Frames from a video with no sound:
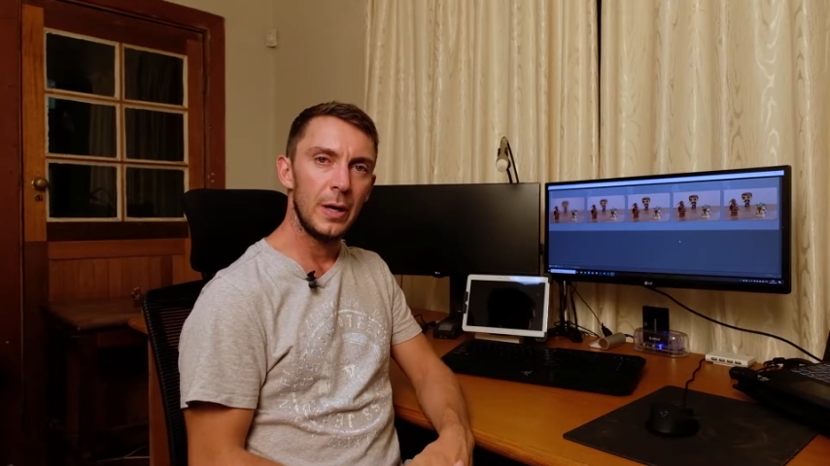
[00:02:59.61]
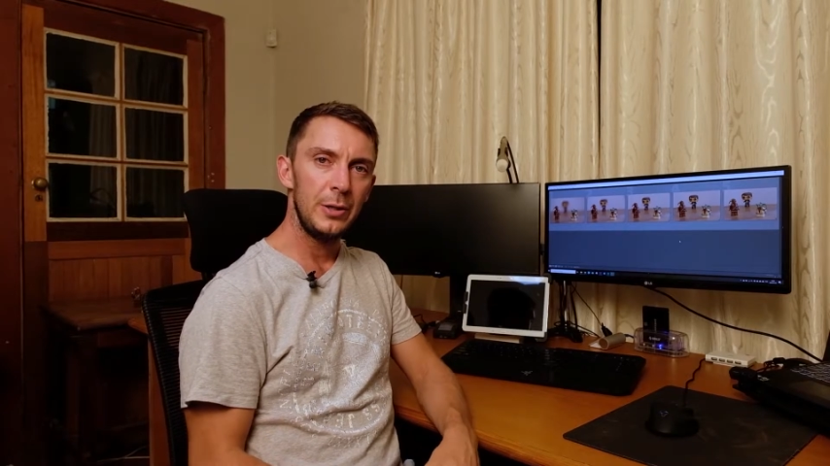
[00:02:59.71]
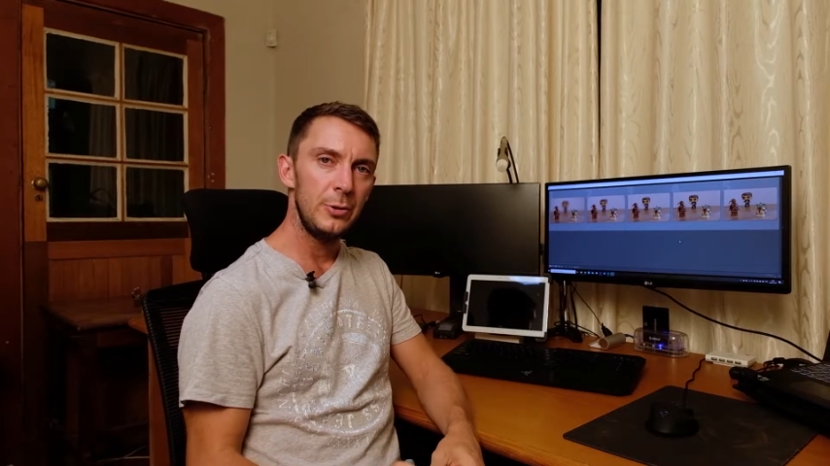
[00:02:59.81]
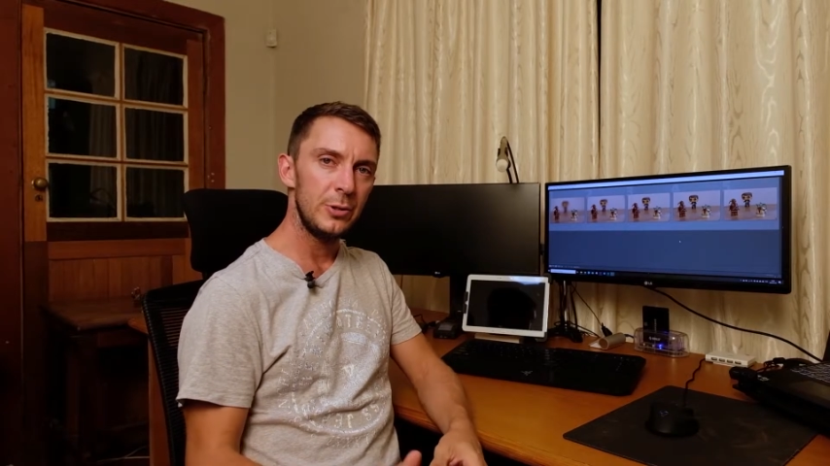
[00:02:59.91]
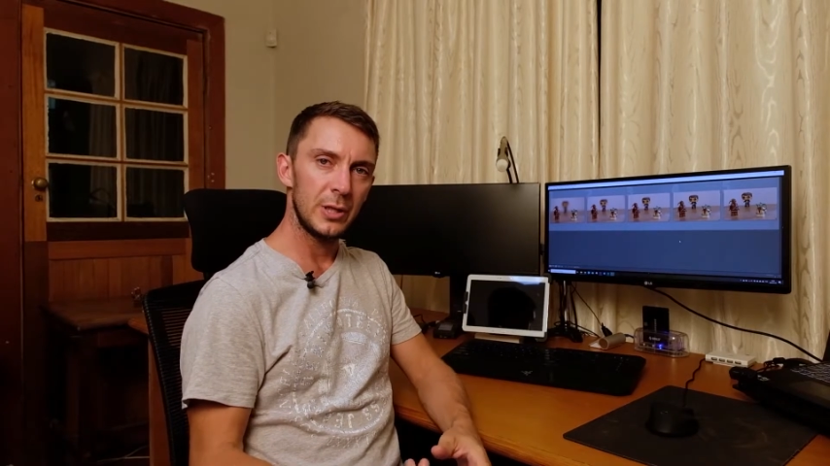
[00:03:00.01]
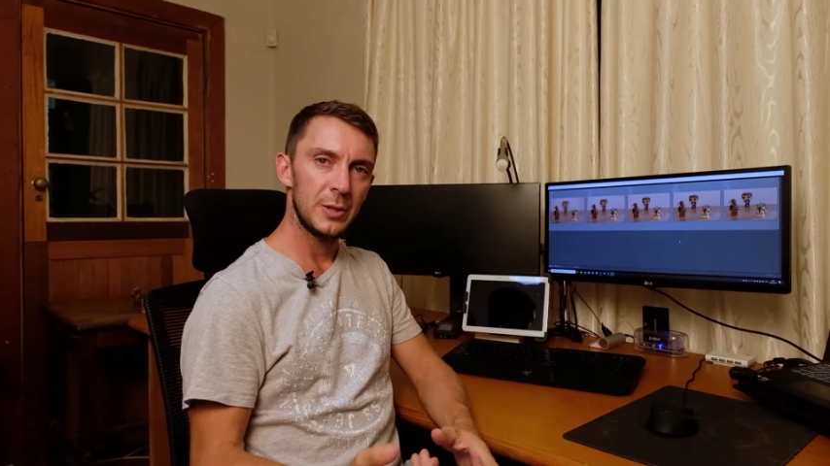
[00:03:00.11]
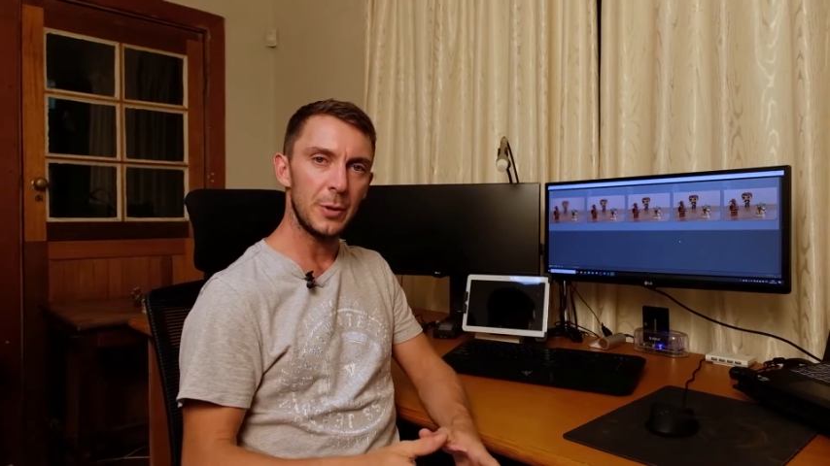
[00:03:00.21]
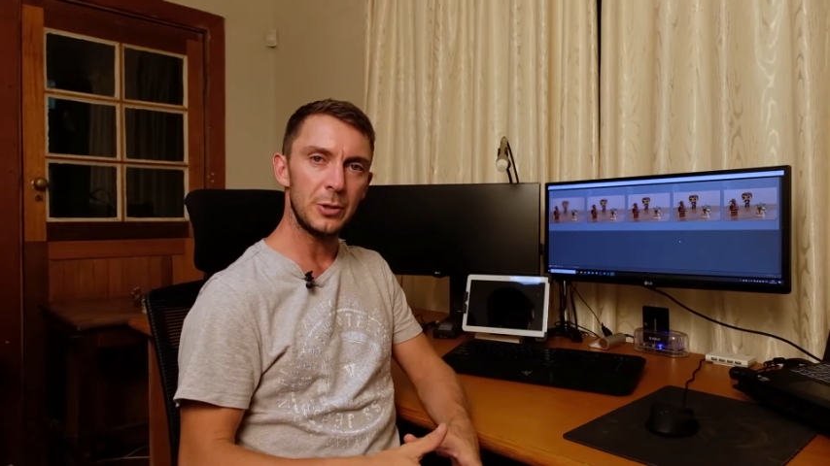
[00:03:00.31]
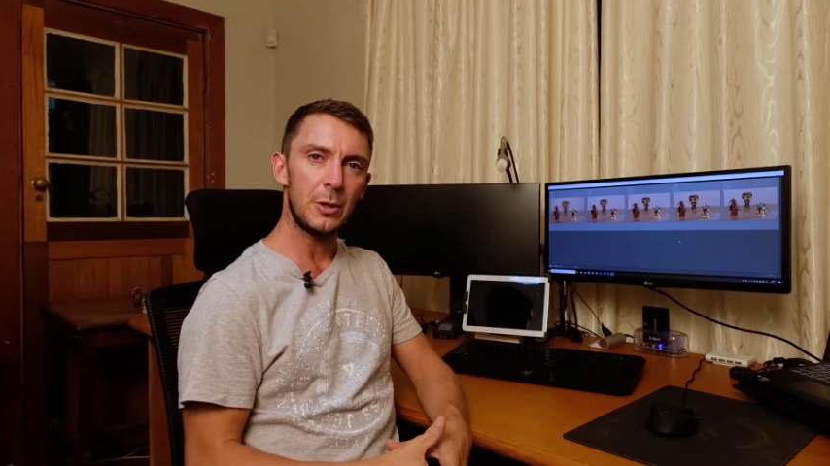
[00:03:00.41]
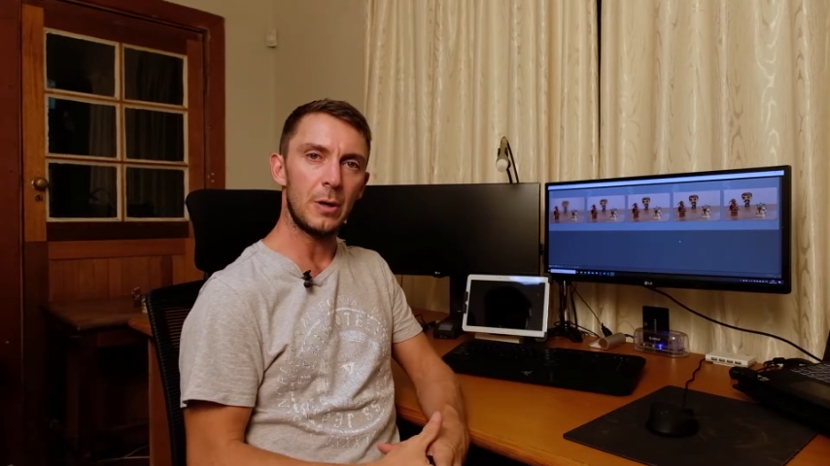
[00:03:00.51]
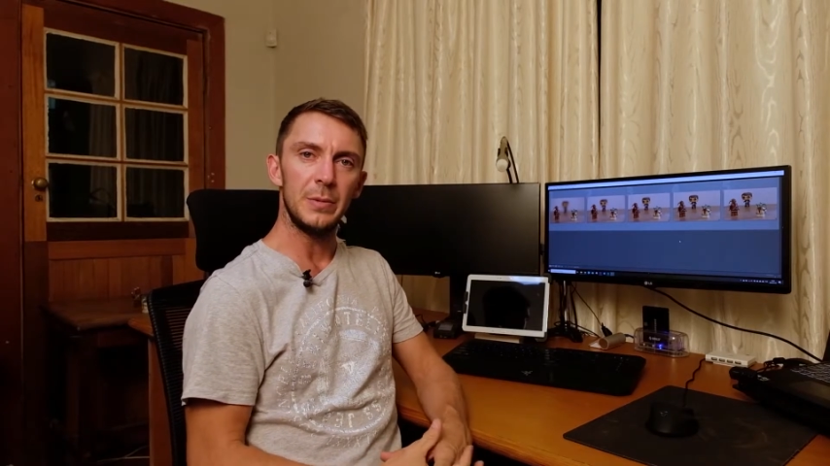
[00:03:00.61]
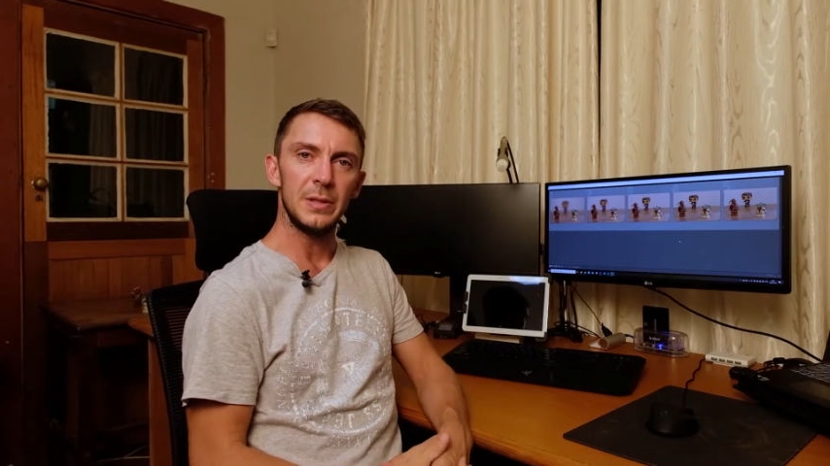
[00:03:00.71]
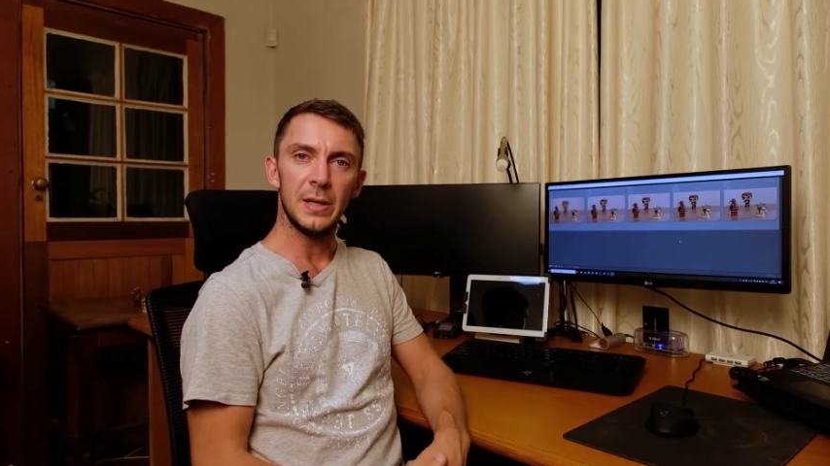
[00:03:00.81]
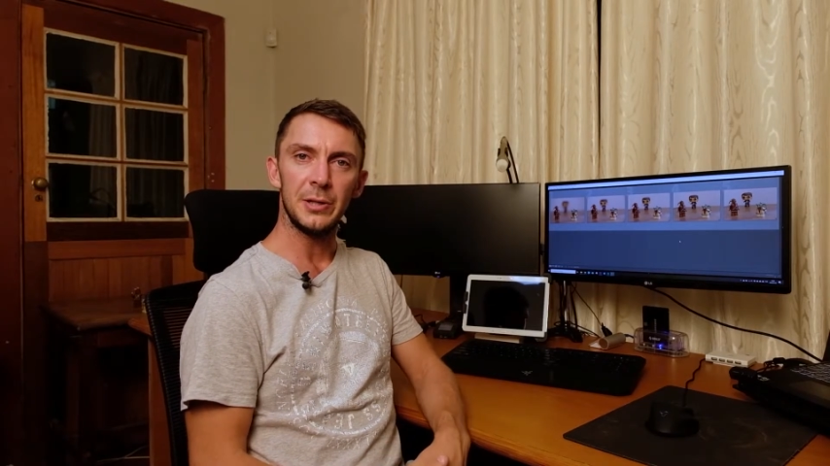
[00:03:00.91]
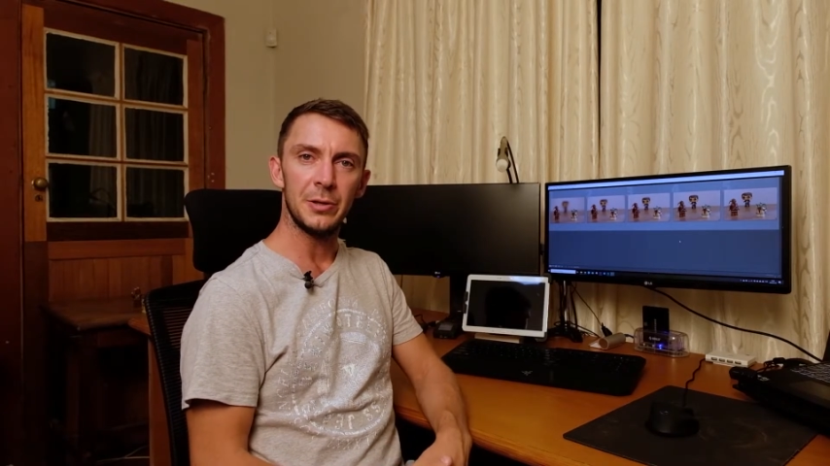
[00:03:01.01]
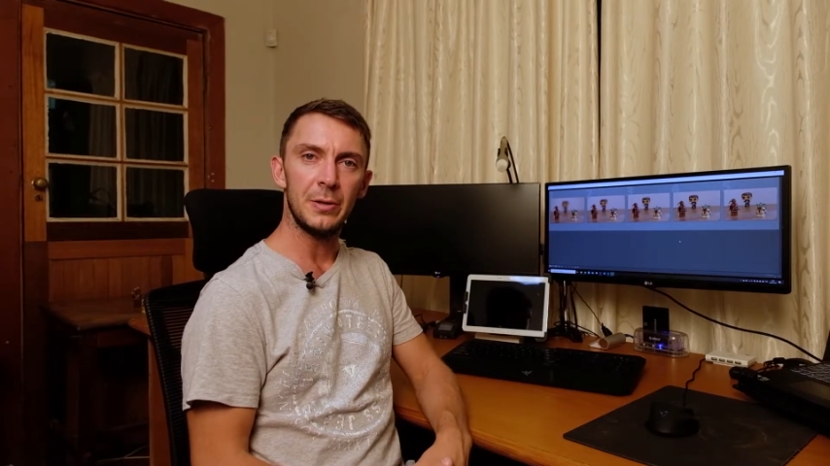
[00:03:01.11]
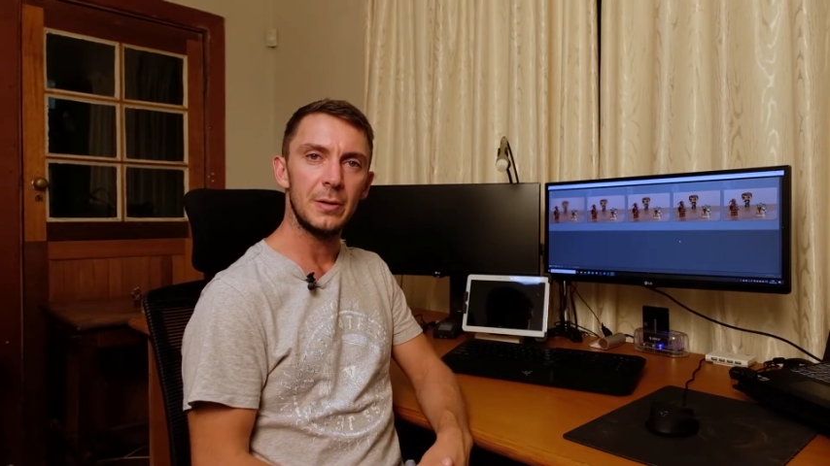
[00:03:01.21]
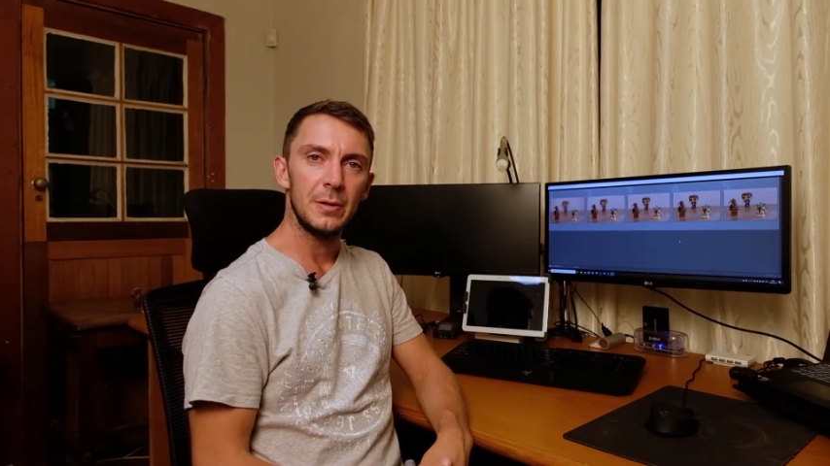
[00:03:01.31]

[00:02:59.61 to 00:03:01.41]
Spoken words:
and use exposure compensation